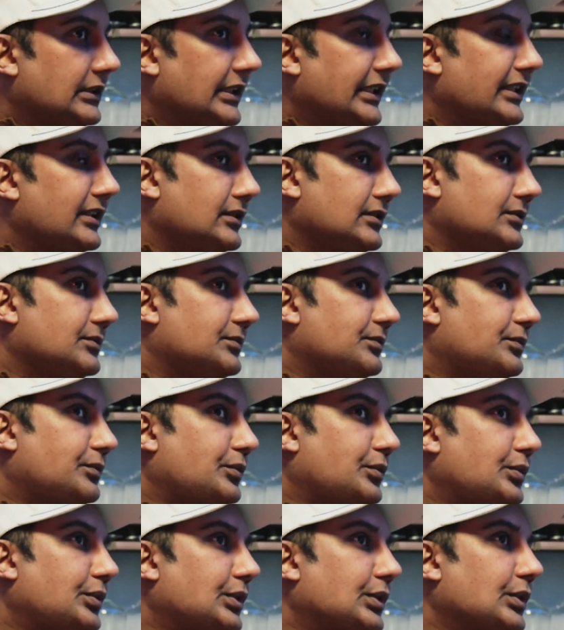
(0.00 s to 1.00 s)
And
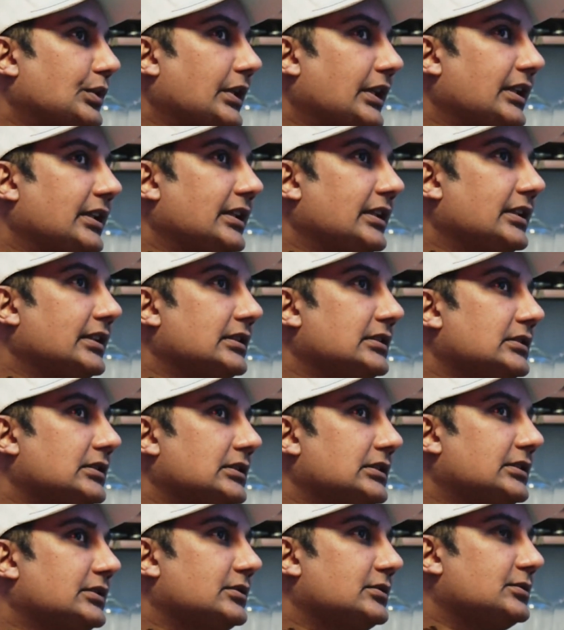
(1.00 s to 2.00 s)
for
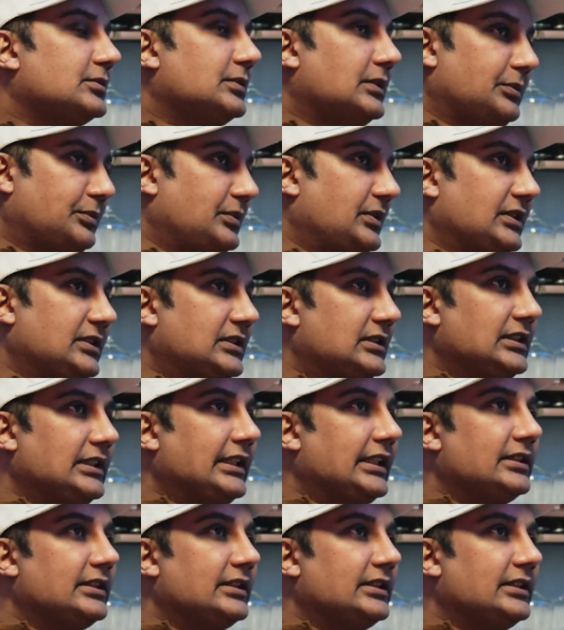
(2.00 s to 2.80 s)
also, personally,